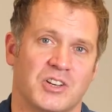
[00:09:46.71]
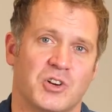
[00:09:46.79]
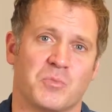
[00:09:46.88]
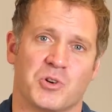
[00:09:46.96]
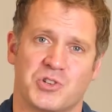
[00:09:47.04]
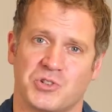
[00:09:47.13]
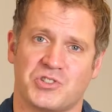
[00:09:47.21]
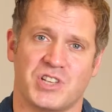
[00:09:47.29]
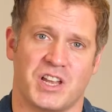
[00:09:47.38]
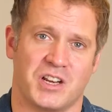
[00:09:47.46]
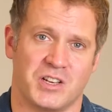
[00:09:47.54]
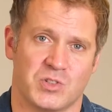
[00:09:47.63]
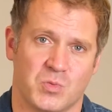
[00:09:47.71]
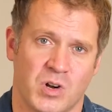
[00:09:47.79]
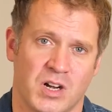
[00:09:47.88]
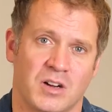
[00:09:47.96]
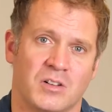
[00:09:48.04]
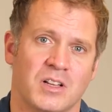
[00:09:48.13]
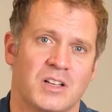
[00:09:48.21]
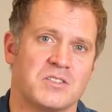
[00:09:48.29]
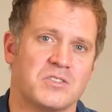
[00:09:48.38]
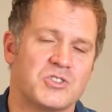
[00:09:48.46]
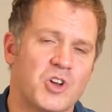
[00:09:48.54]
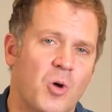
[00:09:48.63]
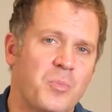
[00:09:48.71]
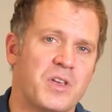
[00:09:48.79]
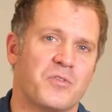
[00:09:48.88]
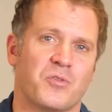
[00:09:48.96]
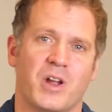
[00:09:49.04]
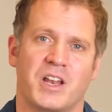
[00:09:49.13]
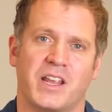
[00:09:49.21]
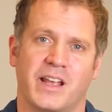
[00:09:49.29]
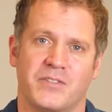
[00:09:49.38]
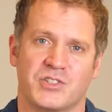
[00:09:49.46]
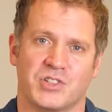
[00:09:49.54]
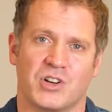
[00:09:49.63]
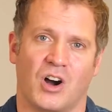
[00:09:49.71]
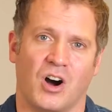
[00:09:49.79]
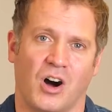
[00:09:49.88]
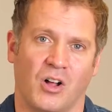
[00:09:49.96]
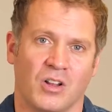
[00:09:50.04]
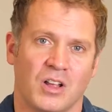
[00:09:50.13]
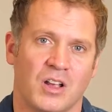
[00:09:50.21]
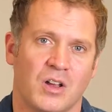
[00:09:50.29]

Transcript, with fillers: commercial setting as well. Don't be afraid to give us a call.